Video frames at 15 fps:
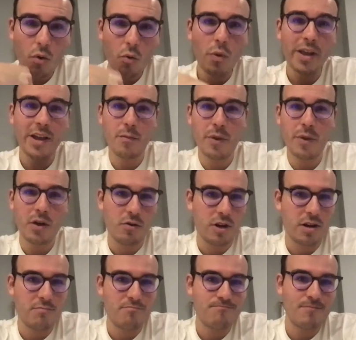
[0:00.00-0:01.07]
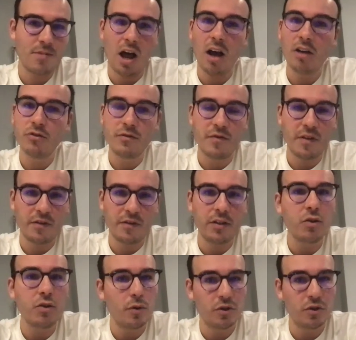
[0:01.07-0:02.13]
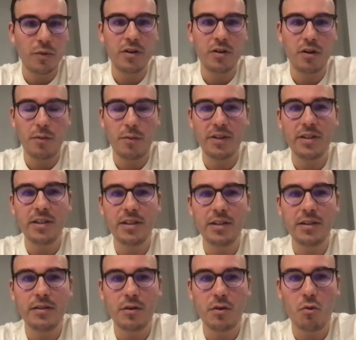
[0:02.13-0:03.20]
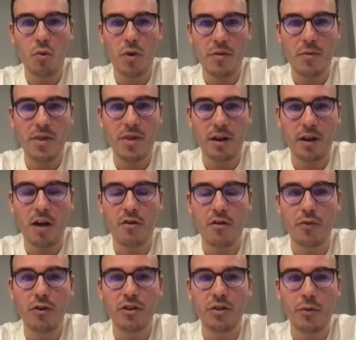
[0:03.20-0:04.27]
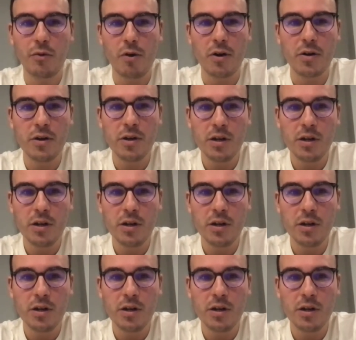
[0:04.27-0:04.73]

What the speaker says: we could build a $150-200 million business with the current approach that we were on.